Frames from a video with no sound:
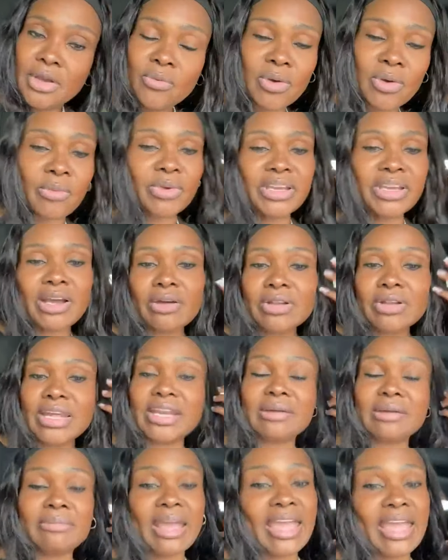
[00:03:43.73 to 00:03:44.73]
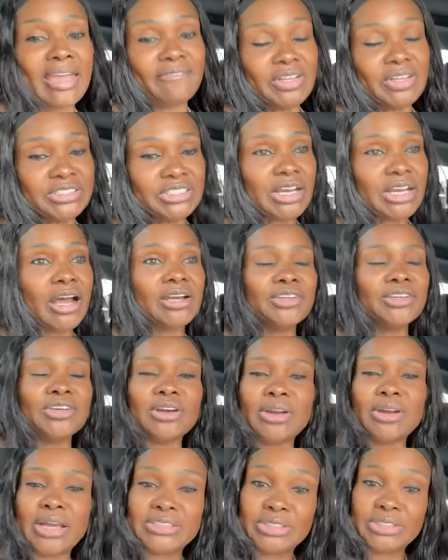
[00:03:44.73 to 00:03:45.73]
Well, we gonna let him have it, y'all. You
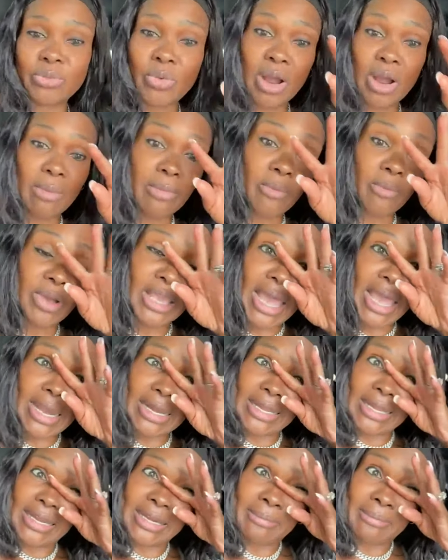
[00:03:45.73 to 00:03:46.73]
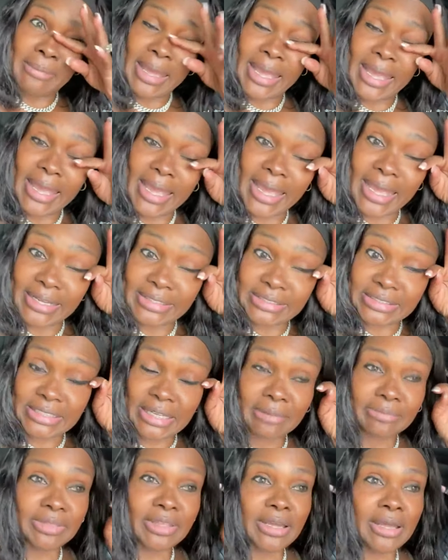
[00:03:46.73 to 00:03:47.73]
know, as a woman, we gotta let the man have
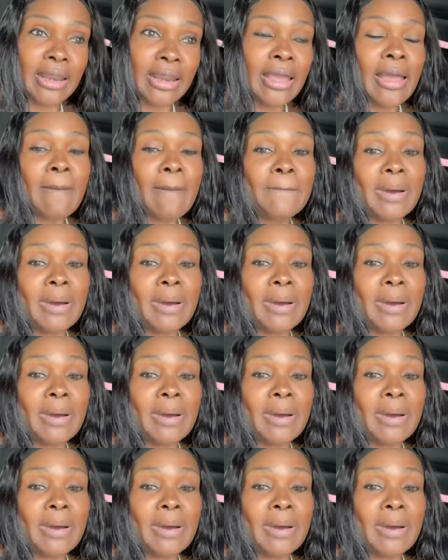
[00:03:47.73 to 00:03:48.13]
something.